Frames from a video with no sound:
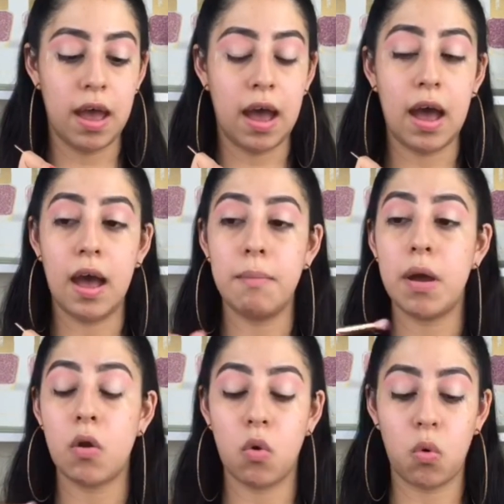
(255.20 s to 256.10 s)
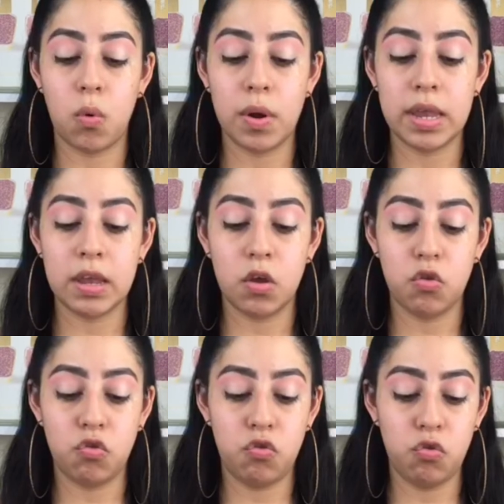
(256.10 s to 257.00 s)
I'm going
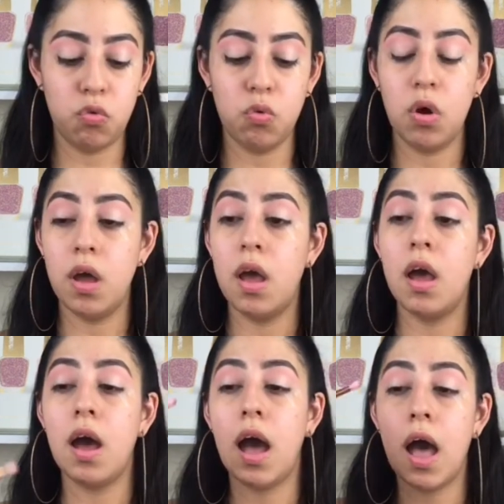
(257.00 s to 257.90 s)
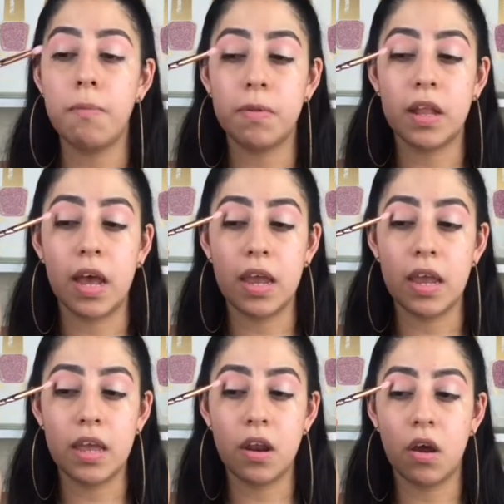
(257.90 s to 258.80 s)
to apply
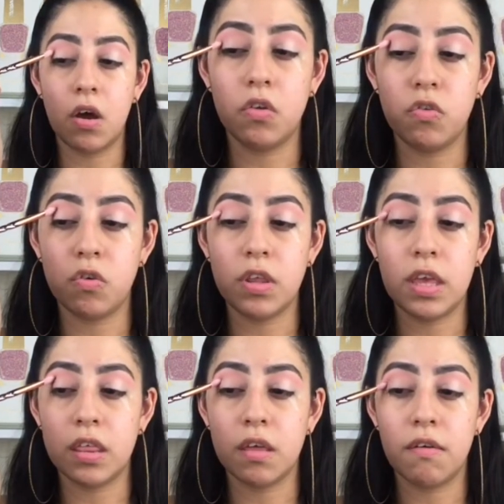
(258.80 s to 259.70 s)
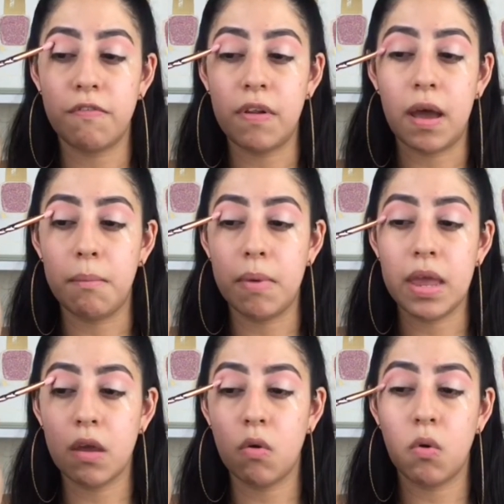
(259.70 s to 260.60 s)
it underneath
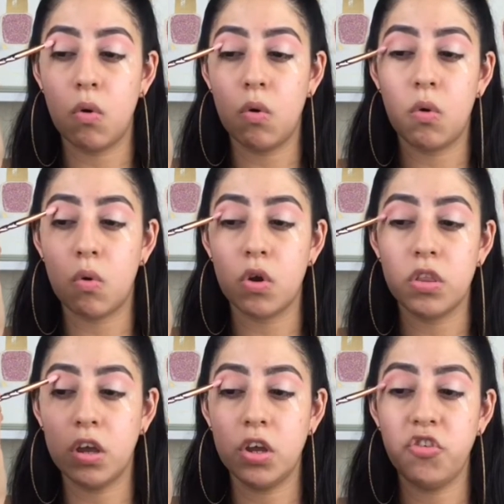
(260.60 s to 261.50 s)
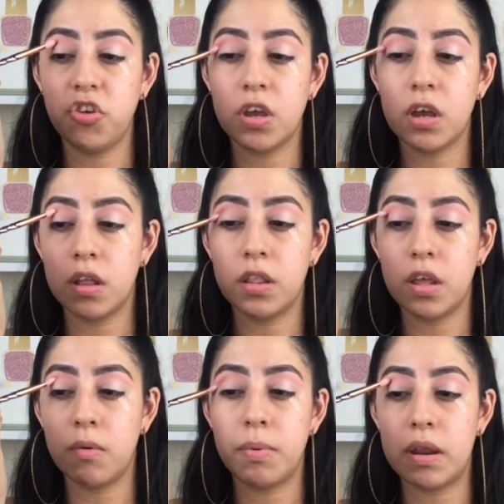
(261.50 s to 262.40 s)
Flamenco, or touching a
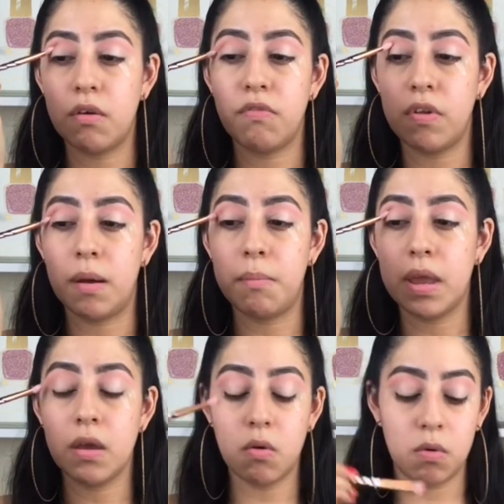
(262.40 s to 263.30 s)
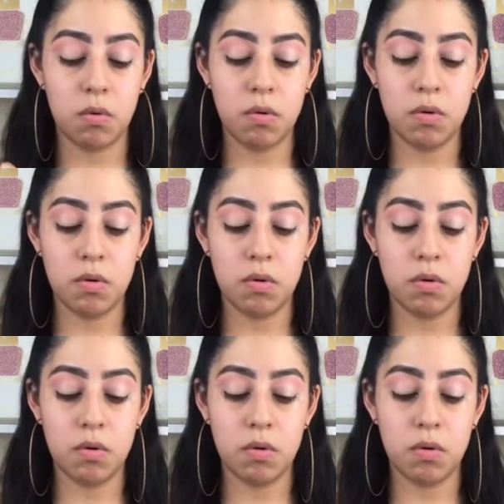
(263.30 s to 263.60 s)
little bit of Flamenco.